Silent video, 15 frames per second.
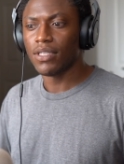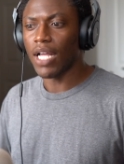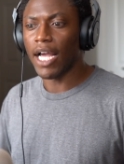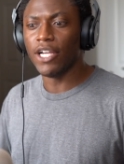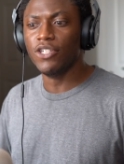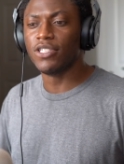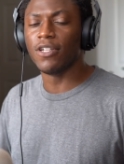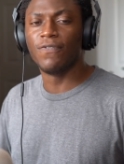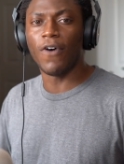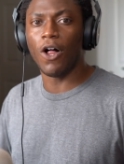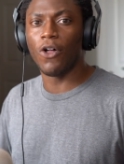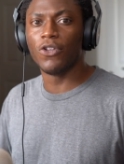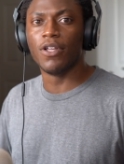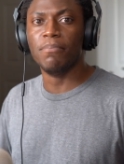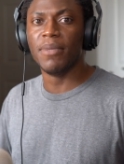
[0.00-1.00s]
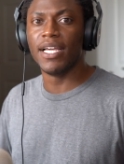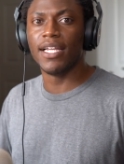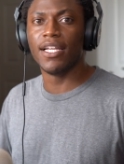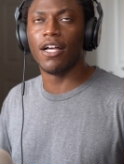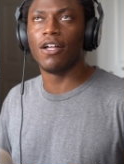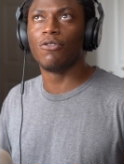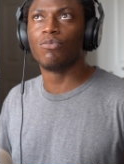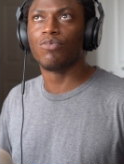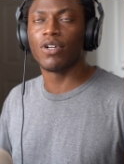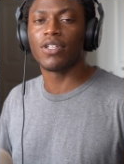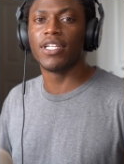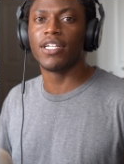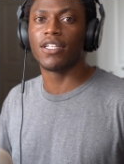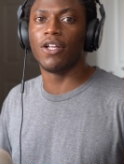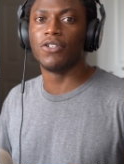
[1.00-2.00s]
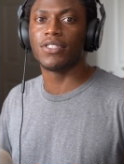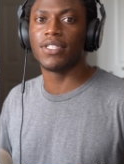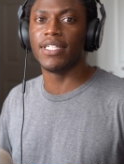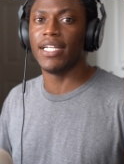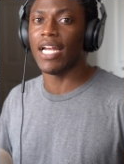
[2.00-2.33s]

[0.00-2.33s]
I used to follow the media really closely,